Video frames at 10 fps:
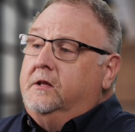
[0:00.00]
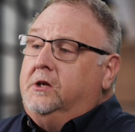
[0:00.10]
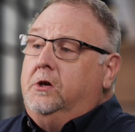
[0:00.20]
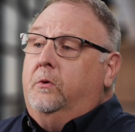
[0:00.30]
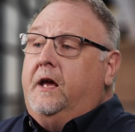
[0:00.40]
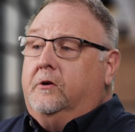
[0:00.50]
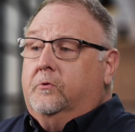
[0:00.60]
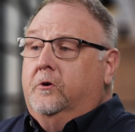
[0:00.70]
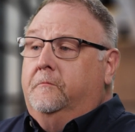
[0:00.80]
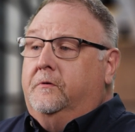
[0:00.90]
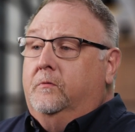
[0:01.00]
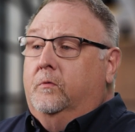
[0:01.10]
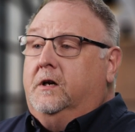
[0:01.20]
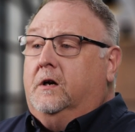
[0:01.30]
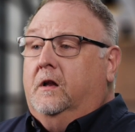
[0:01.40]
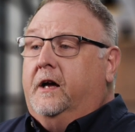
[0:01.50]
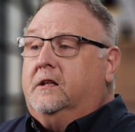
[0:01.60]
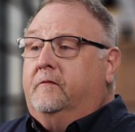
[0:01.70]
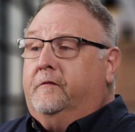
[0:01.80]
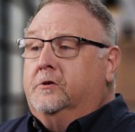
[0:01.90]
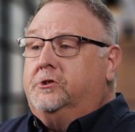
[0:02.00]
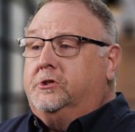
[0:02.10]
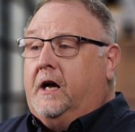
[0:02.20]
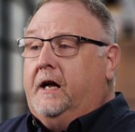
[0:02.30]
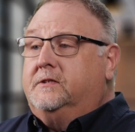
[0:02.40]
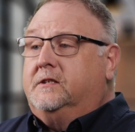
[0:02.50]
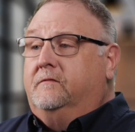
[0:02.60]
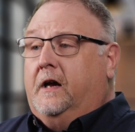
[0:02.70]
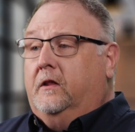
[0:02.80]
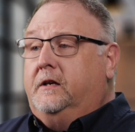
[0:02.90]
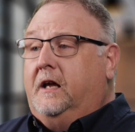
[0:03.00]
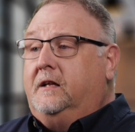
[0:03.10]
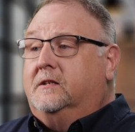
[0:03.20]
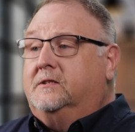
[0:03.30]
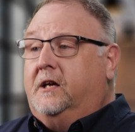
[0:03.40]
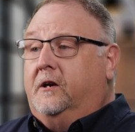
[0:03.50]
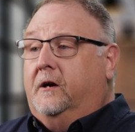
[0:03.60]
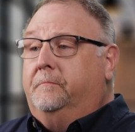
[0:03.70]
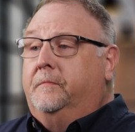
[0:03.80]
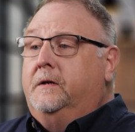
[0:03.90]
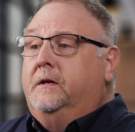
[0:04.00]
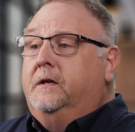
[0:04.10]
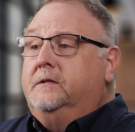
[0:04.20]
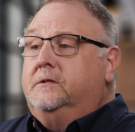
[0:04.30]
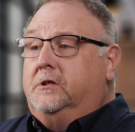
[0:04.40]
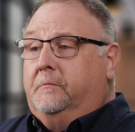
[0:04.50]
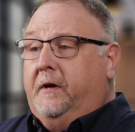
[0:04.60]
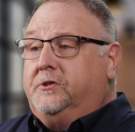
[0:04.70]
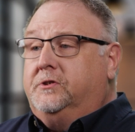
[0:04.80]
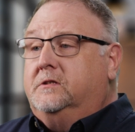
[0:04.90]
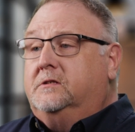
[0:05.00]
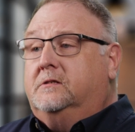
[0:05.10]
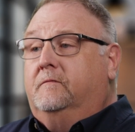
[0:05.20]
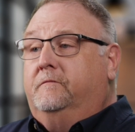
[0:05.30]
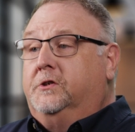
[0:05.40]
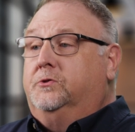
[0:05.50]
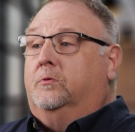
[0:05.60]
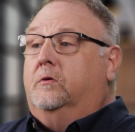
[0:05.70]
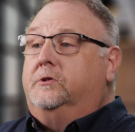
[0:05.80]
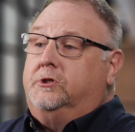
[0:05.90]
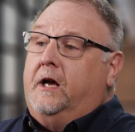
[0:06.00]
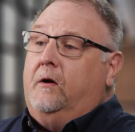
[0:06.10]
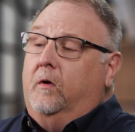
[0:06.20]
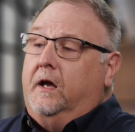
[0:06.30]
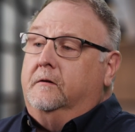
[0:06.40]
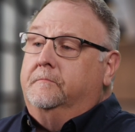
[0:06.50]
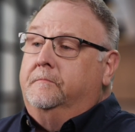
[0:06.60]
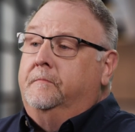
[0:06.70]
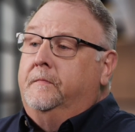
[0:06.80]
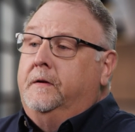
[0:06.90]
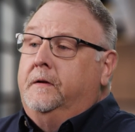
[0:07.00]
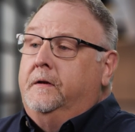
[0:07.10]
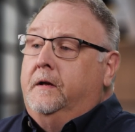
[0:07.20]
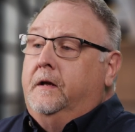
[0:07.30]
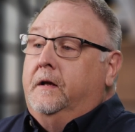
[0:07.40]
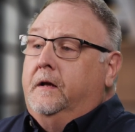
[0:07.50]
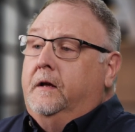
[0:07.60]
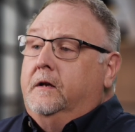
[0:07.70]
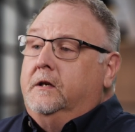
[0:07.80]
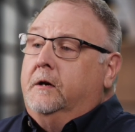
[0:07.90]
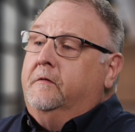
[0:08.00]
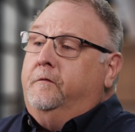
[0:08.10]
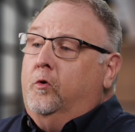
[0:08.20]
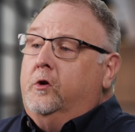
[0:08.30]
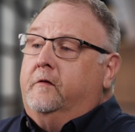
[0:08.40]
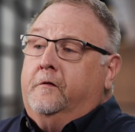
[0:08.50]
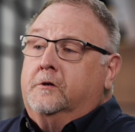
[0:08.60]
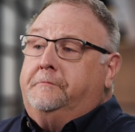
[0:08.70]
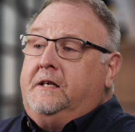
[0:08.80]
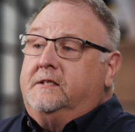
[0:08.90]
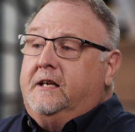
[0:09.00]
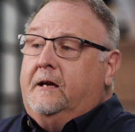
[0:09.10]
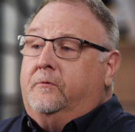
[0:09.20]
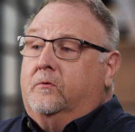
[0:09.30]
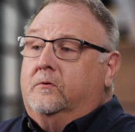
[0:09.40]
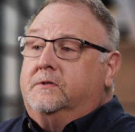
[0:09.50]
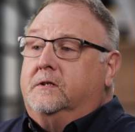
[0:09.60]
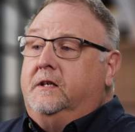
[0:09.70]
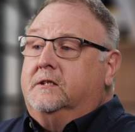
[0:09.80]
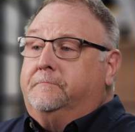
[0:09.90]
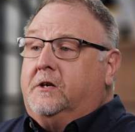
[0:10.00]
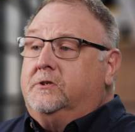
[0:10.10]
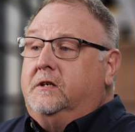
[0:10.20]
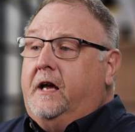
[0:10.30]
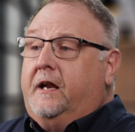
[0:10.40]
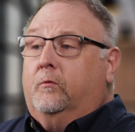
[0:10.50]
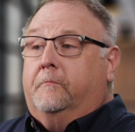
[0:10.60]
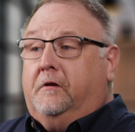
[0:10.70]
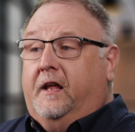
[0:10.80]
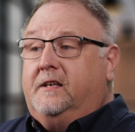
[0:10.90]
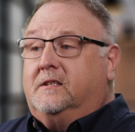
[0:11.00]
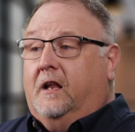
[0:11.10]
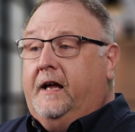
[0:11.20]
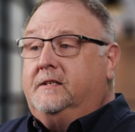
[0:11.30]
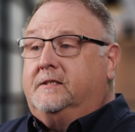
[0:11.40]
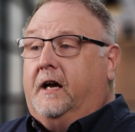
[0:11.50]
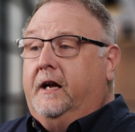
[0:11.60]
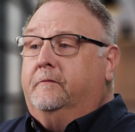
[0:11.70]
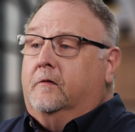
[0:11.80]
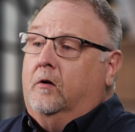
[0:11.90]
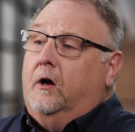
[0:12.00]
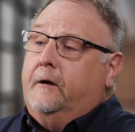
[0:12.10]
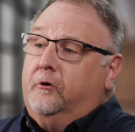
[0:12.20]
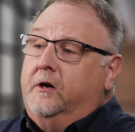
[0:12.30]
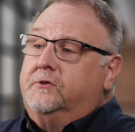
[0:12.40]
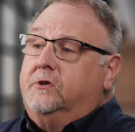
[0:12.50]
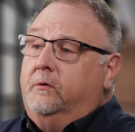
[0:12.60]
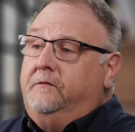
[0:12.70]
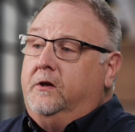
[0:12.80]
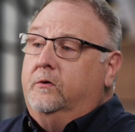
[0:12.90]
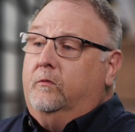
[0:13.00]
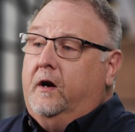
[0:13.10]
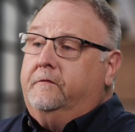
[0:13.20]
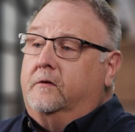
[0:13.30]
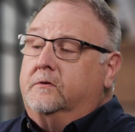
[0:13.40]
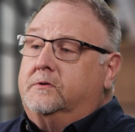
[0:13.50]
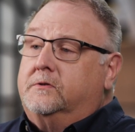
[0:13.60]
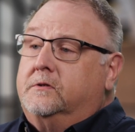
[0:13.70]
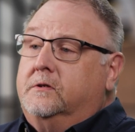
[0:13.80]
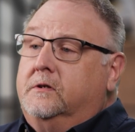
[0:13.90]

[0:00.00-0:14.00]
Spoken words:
the QA group would collect the first shots and validate the setup to dimensions, visual, and shot weight. Number 4, the first piece samples and the inspection data were placed line side for all operators to review and reference.